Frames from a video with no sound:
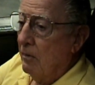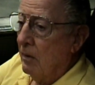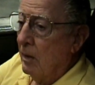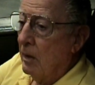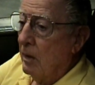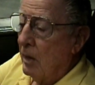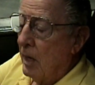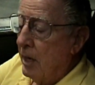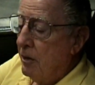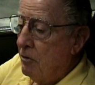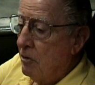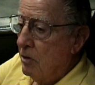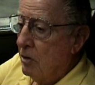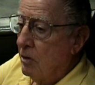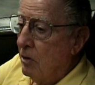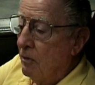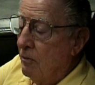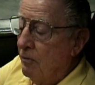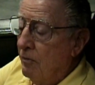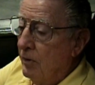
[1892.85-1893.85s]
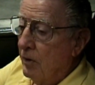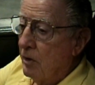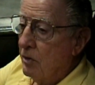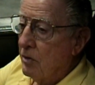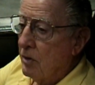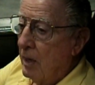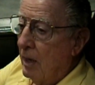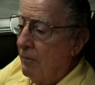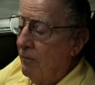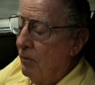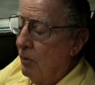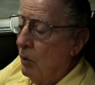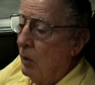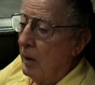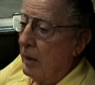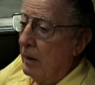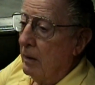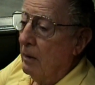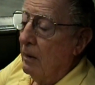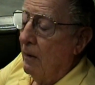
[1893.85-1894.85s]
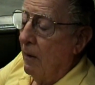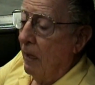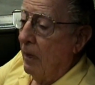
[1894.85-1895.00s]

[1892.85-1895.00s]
then nitrogen fills that void.